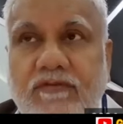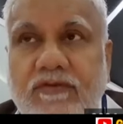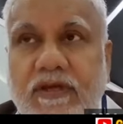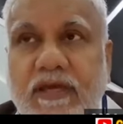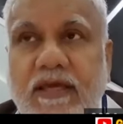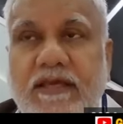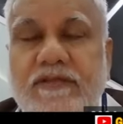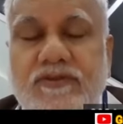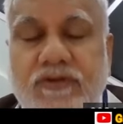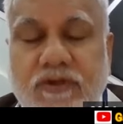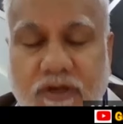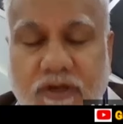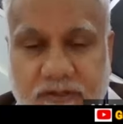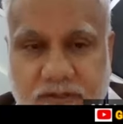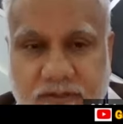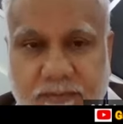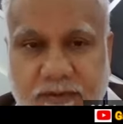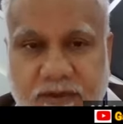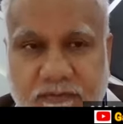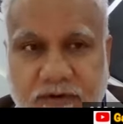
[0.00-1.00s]
is a
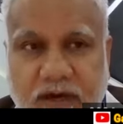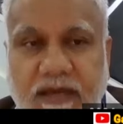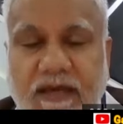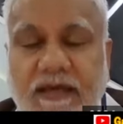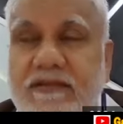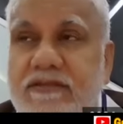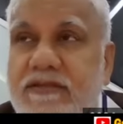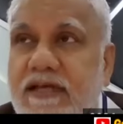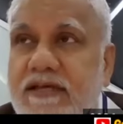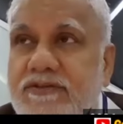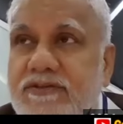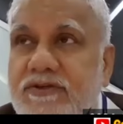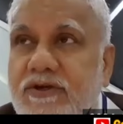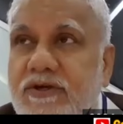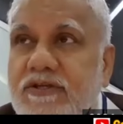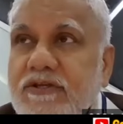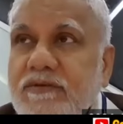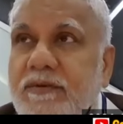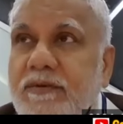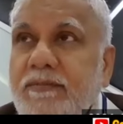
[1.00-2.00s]
gastrostomy. Why is
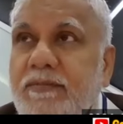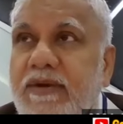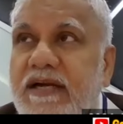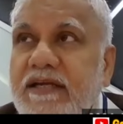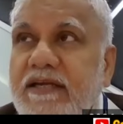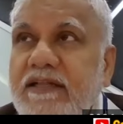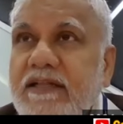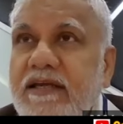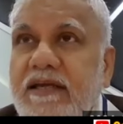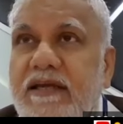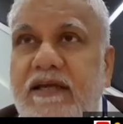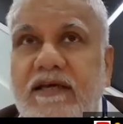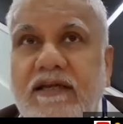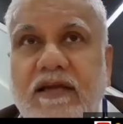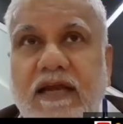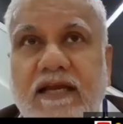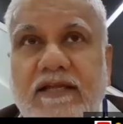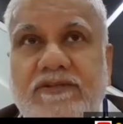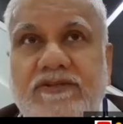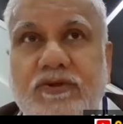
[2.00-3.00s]
gastrostomy better than a
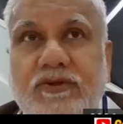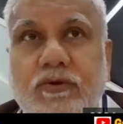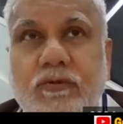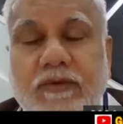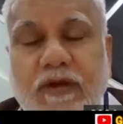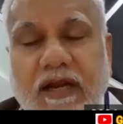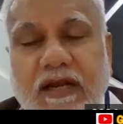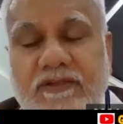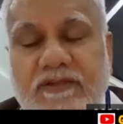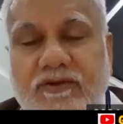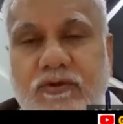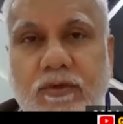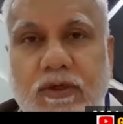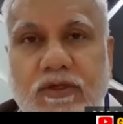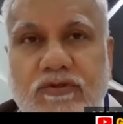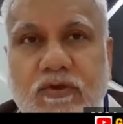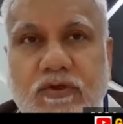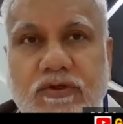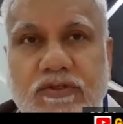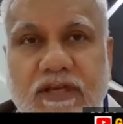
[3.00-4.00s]
rice tube? Rice tube
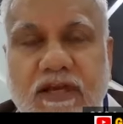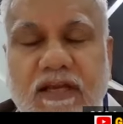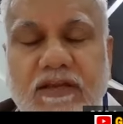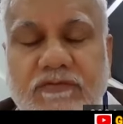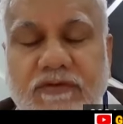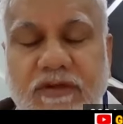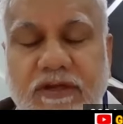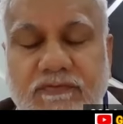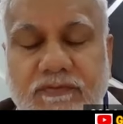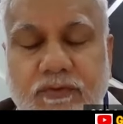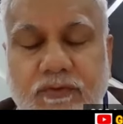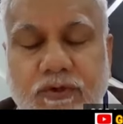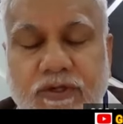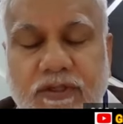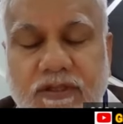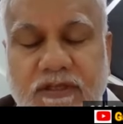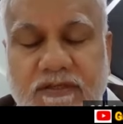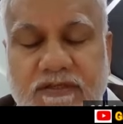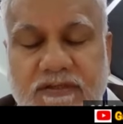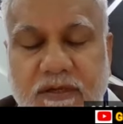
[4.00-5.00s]
also is delivering food
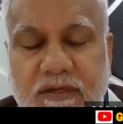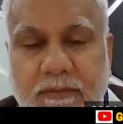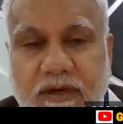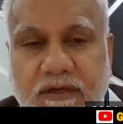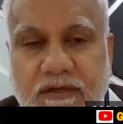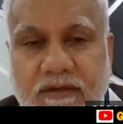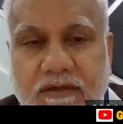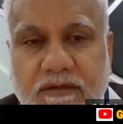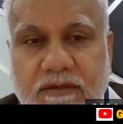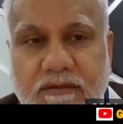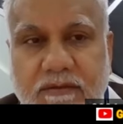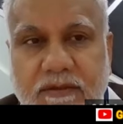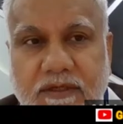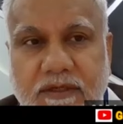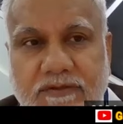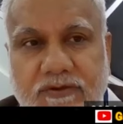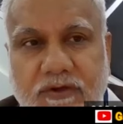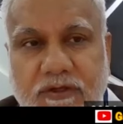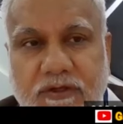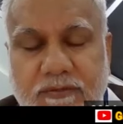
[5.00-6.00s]
in the stomach.
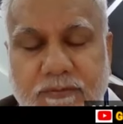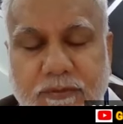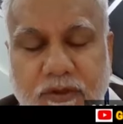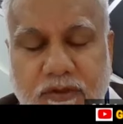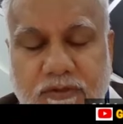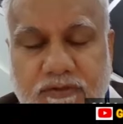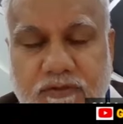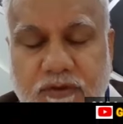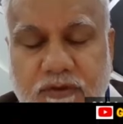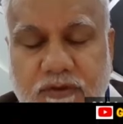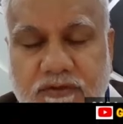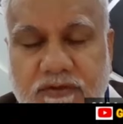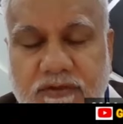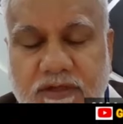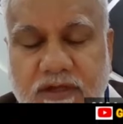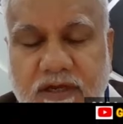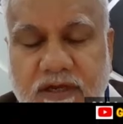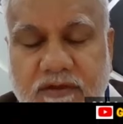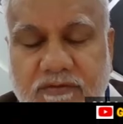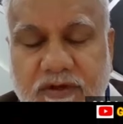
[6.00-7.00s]
Gastrostomy also is
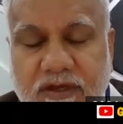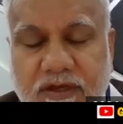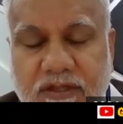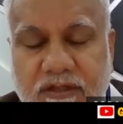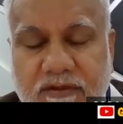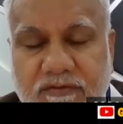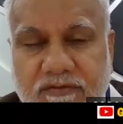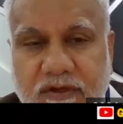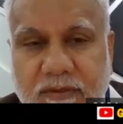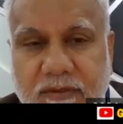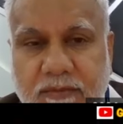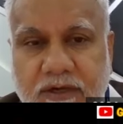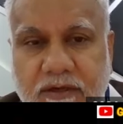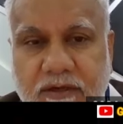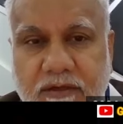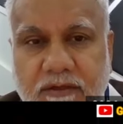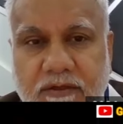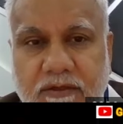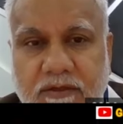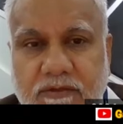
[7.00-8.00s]
delivering in the stomach.
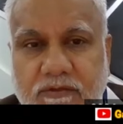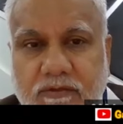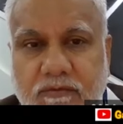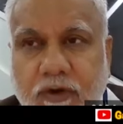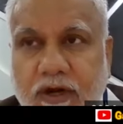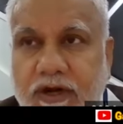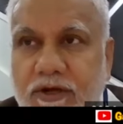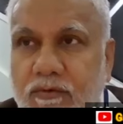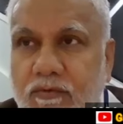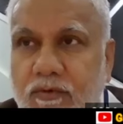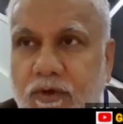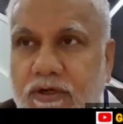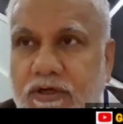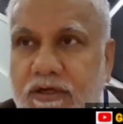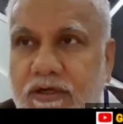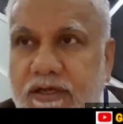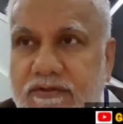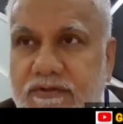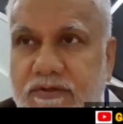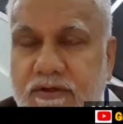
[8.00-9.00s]
So why do you want
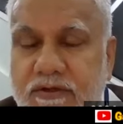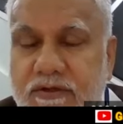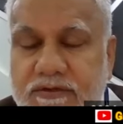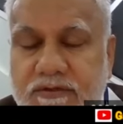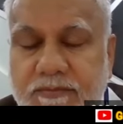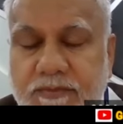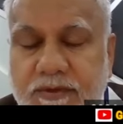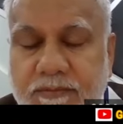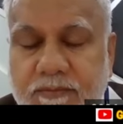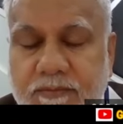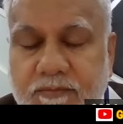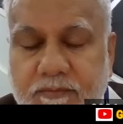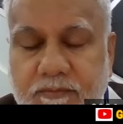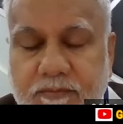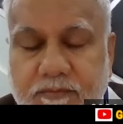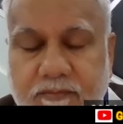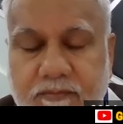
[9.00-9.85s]
a gastrostomy?